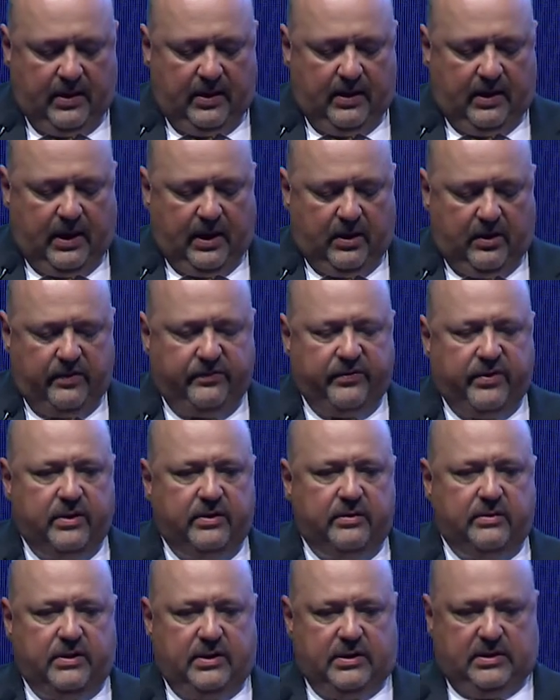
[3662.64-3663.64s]

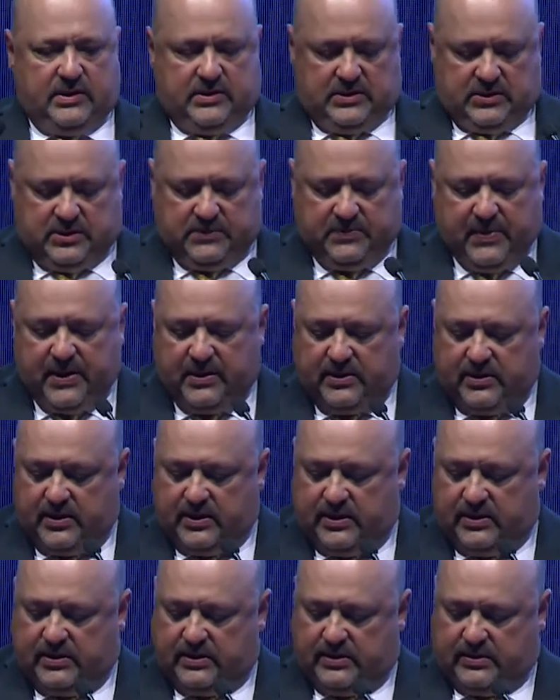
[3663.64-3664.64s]
However, it is
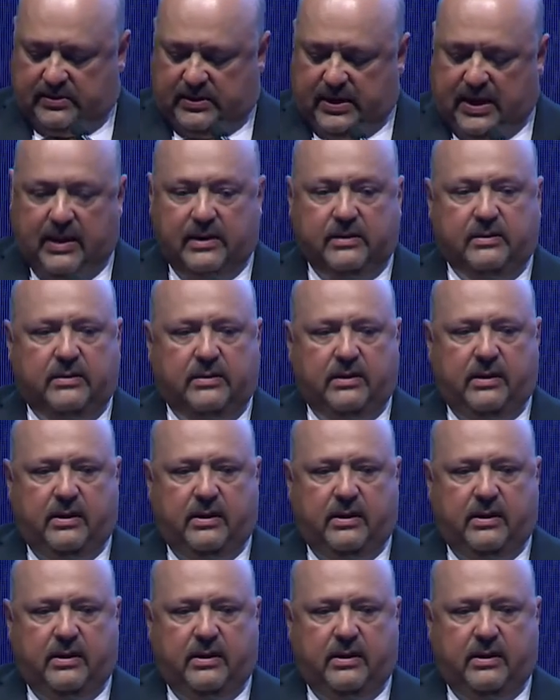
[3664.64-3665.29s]
expected that